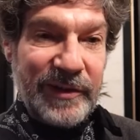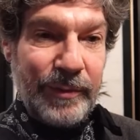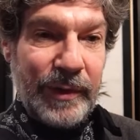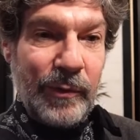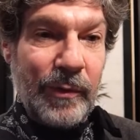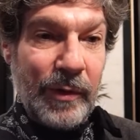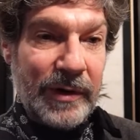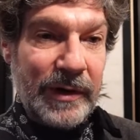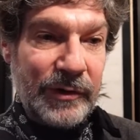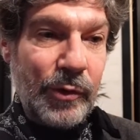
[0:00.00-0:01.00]
should be
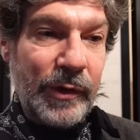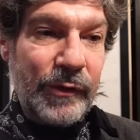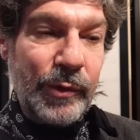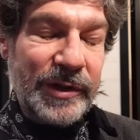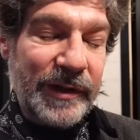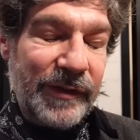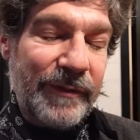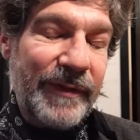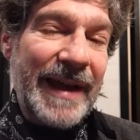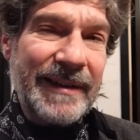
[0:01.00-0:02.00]
working towards, which
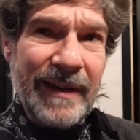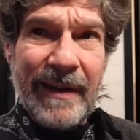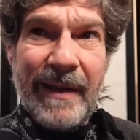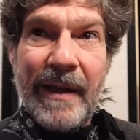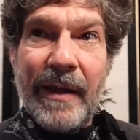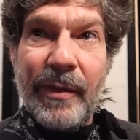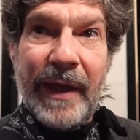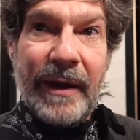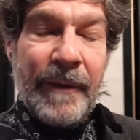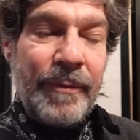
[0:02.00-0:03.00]
is the fact
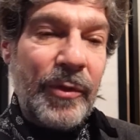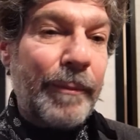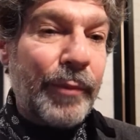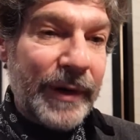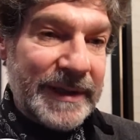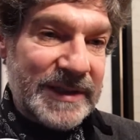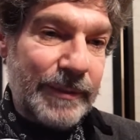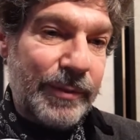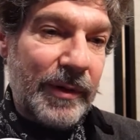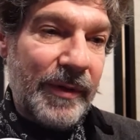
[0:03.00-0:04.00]
that the
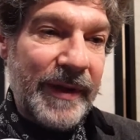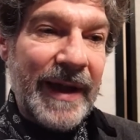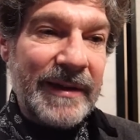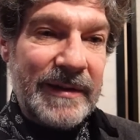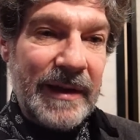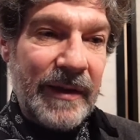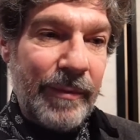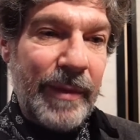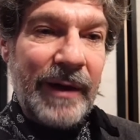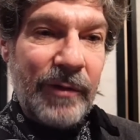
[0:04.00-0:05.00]
principle, the idea
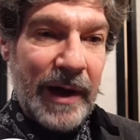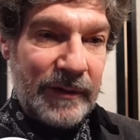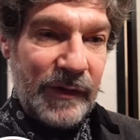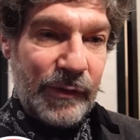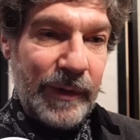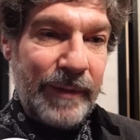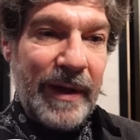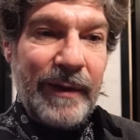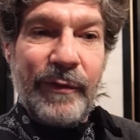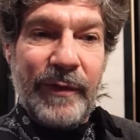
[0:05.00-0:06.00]
that my right to swing
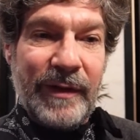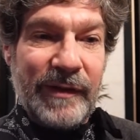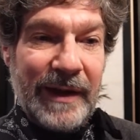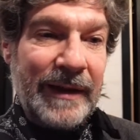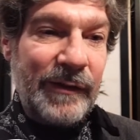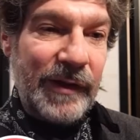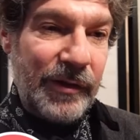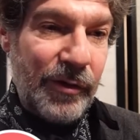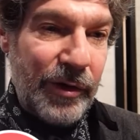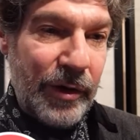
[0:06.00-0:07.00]
my fist ends at
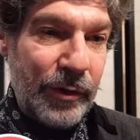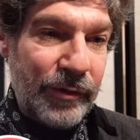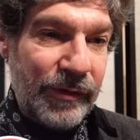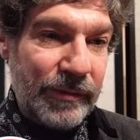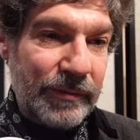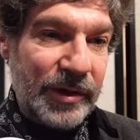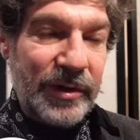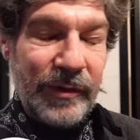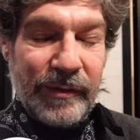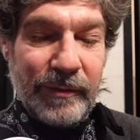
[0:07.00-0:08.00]
your nose,
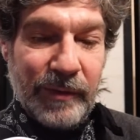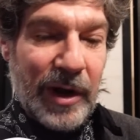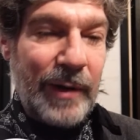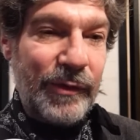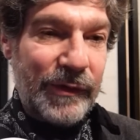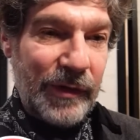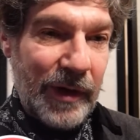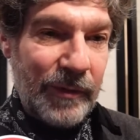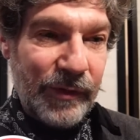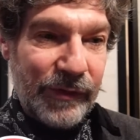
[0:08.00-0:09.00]
which is what I was
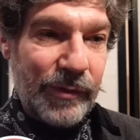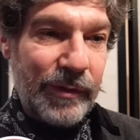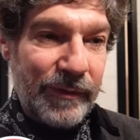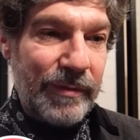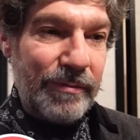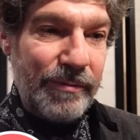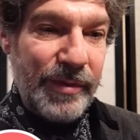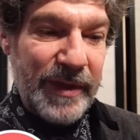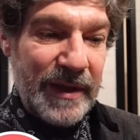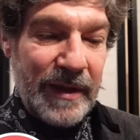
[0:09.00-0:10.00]
taught was sort of
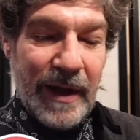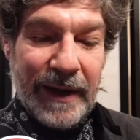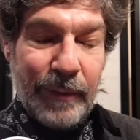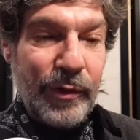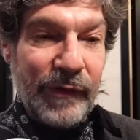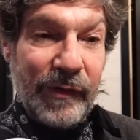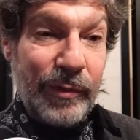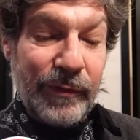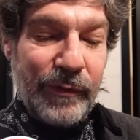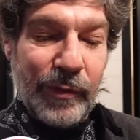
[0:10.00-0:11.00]
the guiding
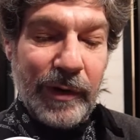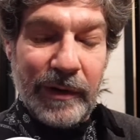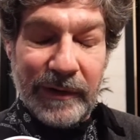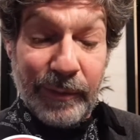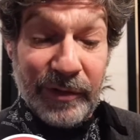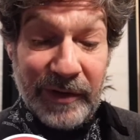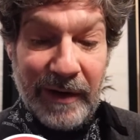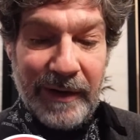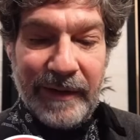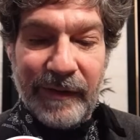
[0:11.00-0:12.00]
principle for
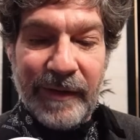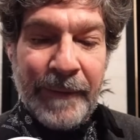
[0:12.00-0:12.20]
libertarians,